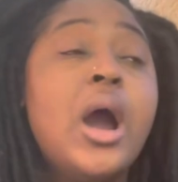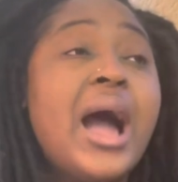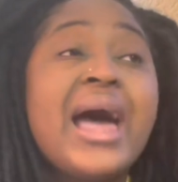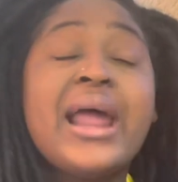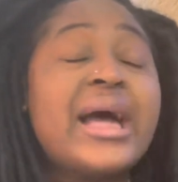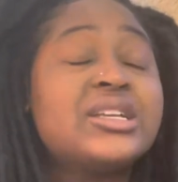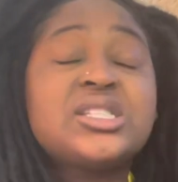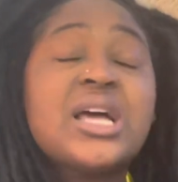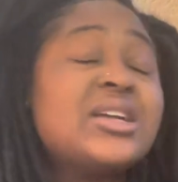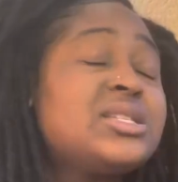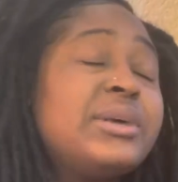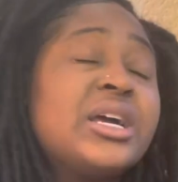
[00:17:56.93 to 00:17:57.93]
I
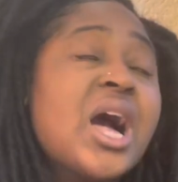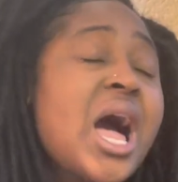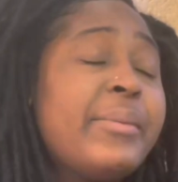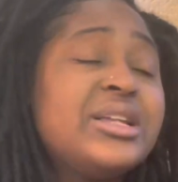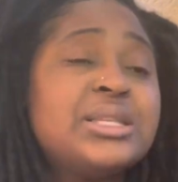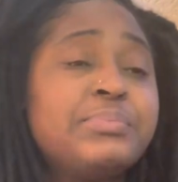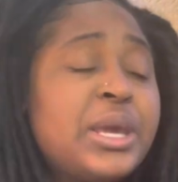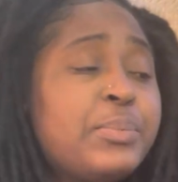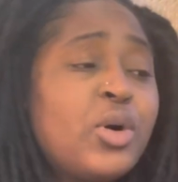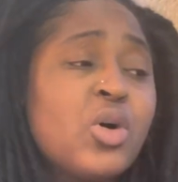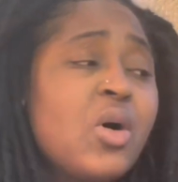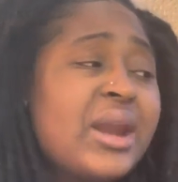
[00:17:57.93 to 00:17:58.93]
saw some of the comments and
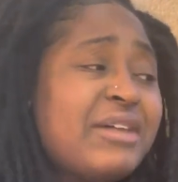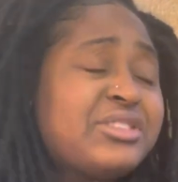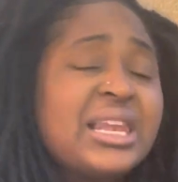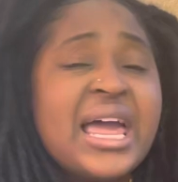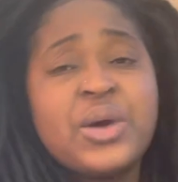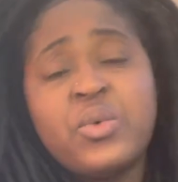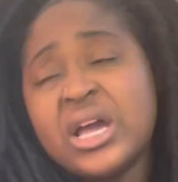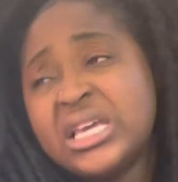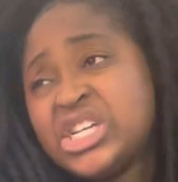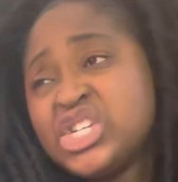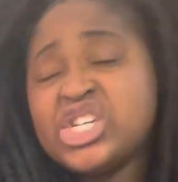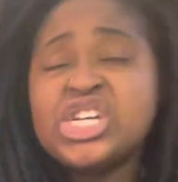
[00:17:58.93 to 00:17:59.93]
people going after like, well,
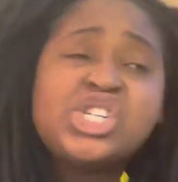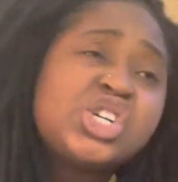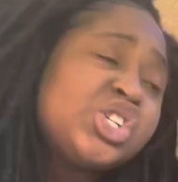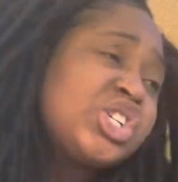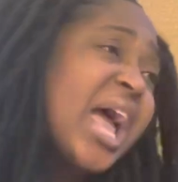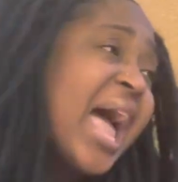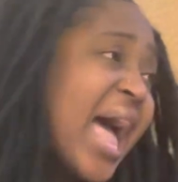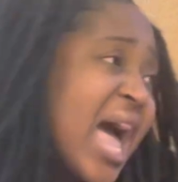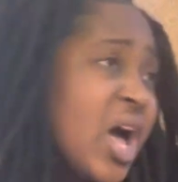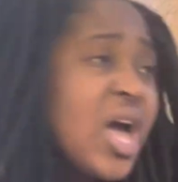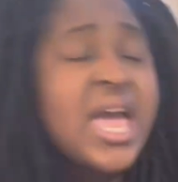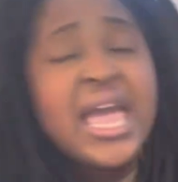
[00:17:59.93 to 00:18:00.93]
she's your
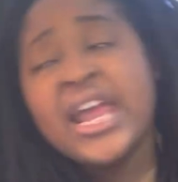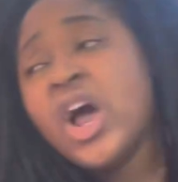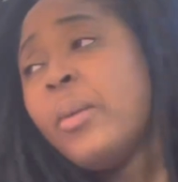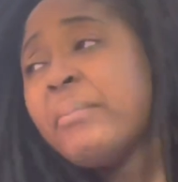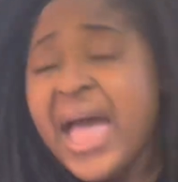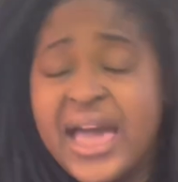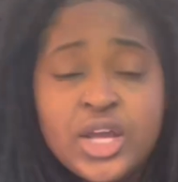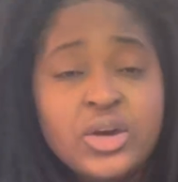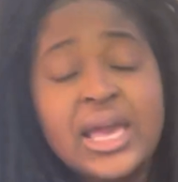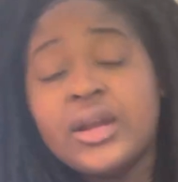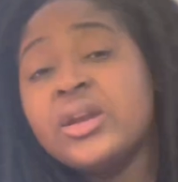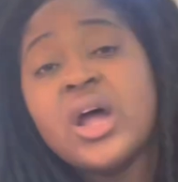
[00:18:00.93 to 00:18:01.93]
child. It don't matter. You
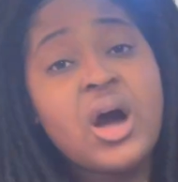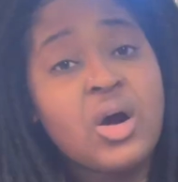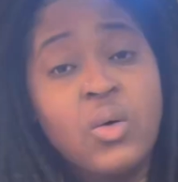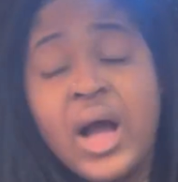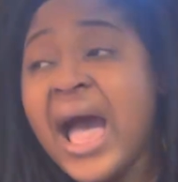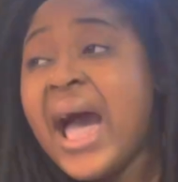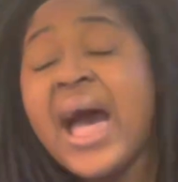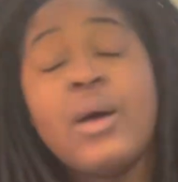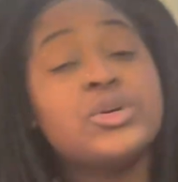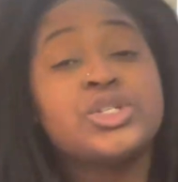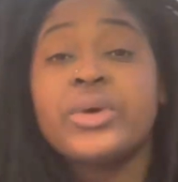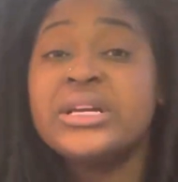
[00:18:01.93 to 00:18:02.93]
can't. No, I
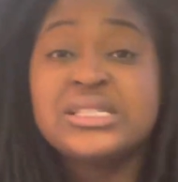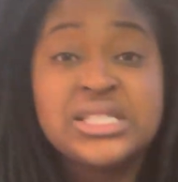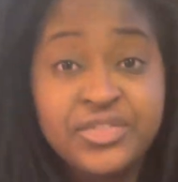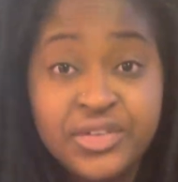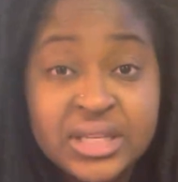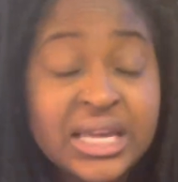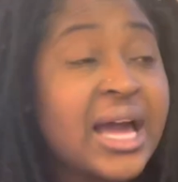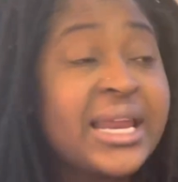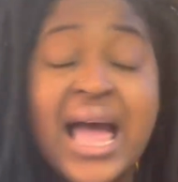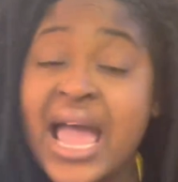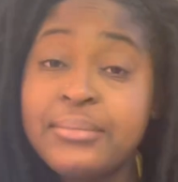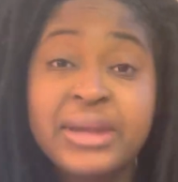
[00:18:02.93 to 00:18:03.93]
was raised differently, honey. I am